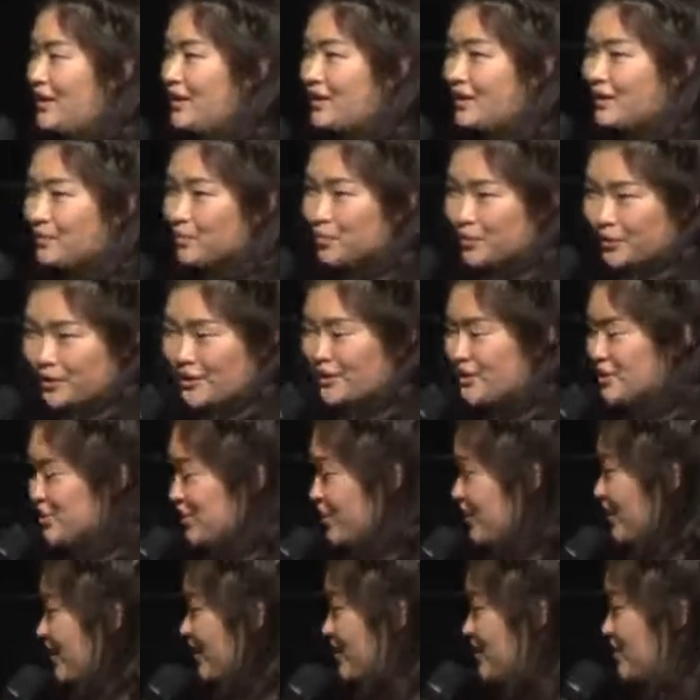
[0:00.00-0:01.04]
and I'm pretty
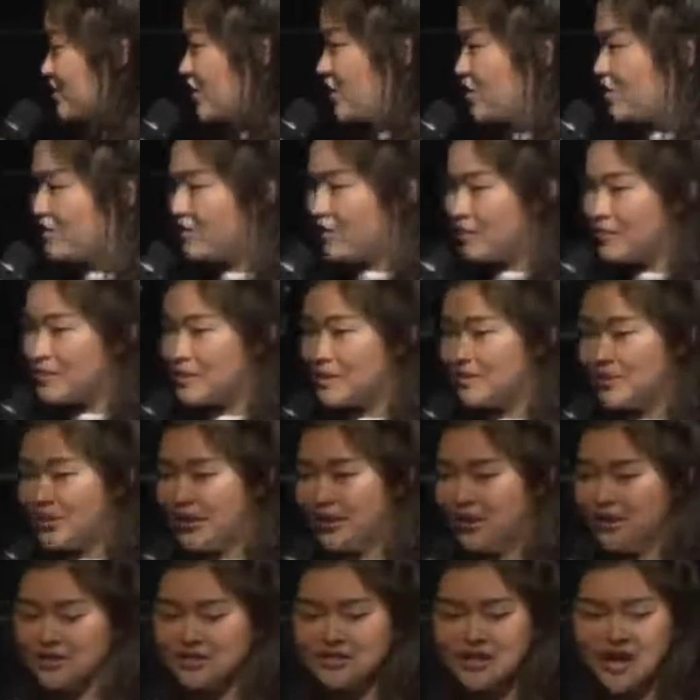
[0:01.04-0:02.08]
sure he stole it from someone
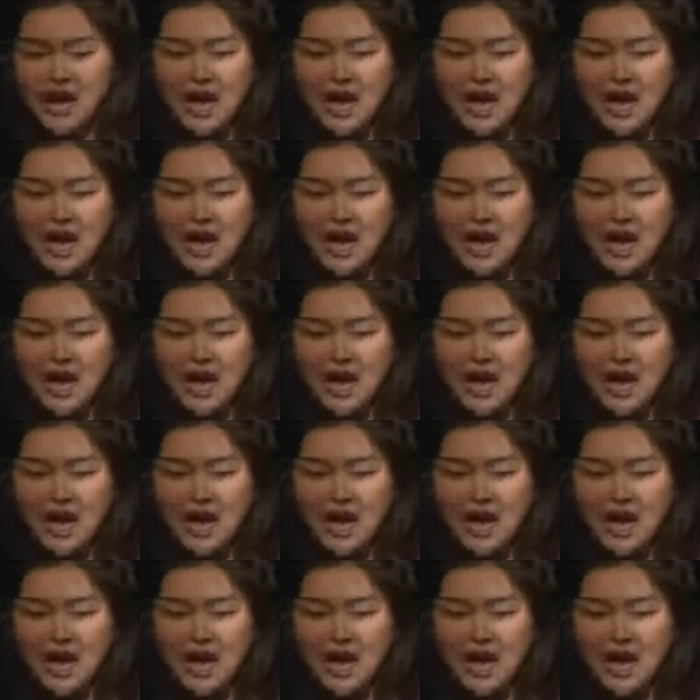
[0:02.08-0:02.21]
else.